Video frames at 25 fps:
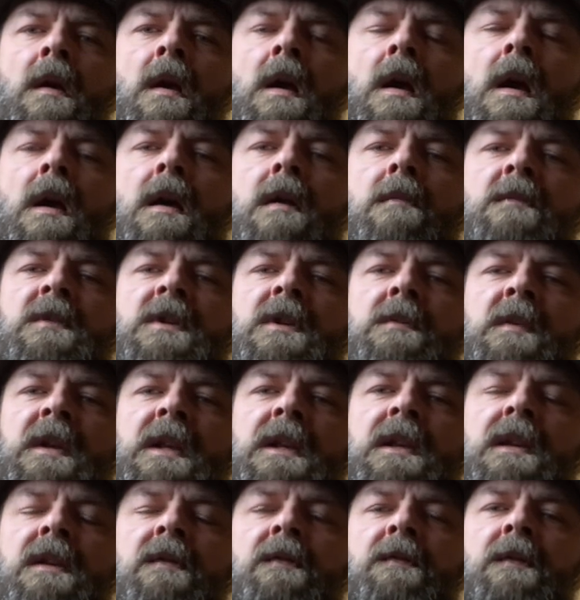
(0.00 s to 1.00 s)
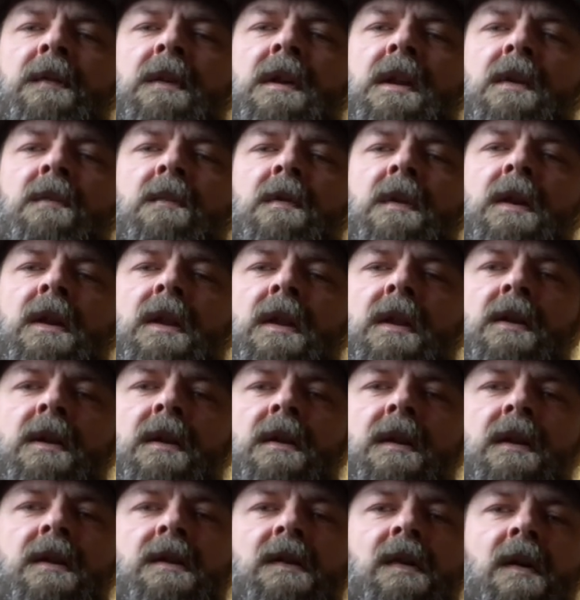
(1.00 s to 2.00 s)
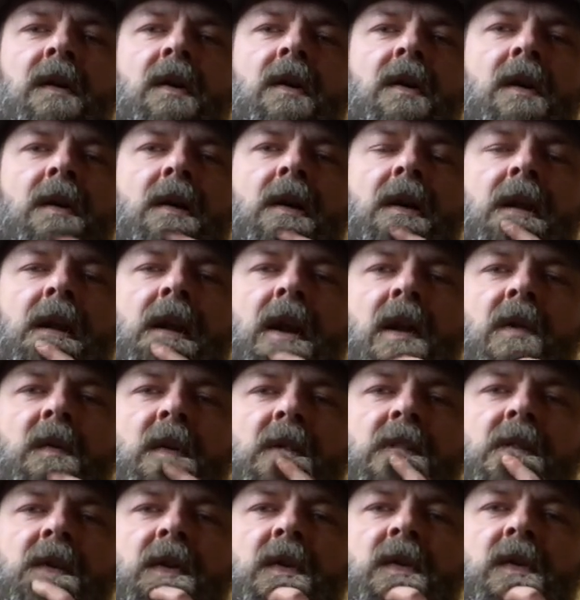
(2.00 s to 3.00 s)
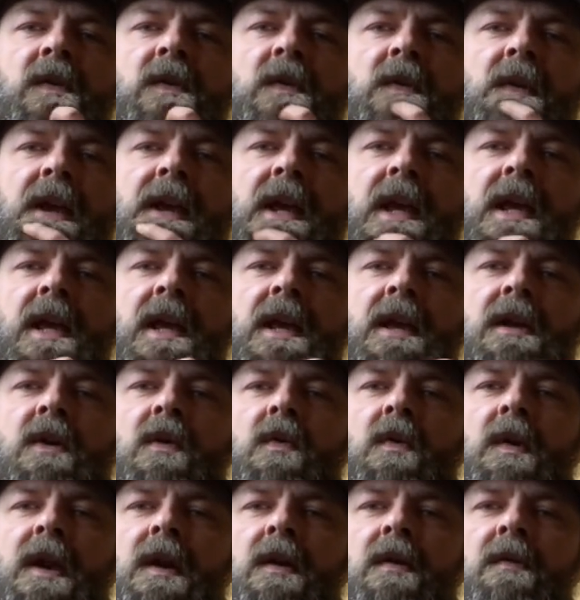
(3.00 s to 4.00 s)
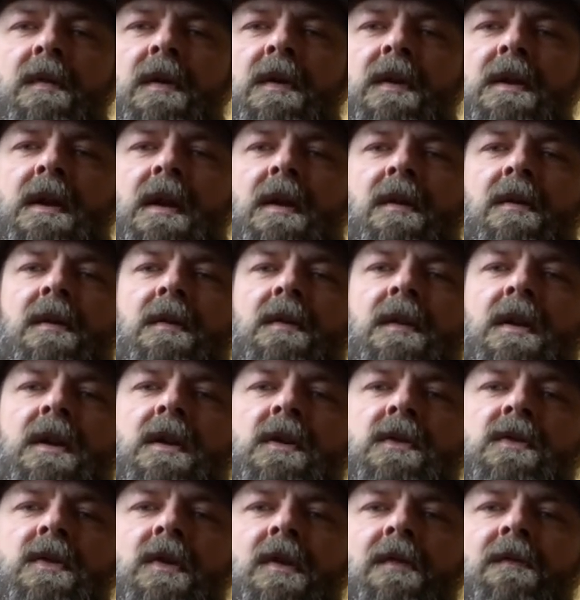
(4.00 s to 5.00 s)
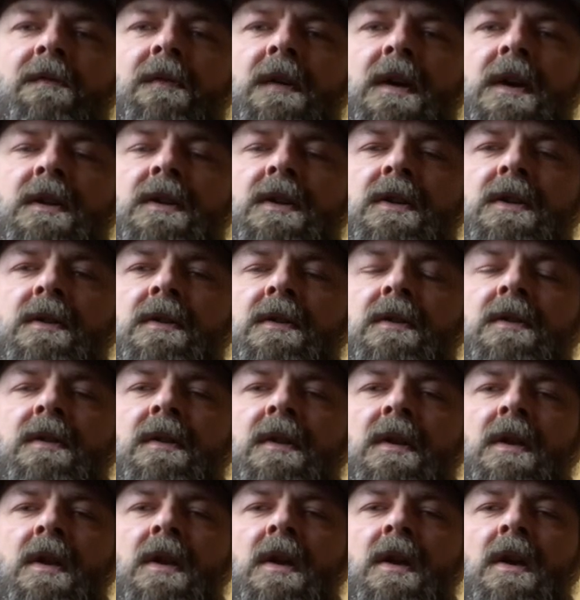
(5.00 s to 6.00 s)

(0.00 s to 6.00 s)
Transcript: I'm Jimmy D for Anyone Can Learn Guitar, and I wanted to do a quick rundown on the control functions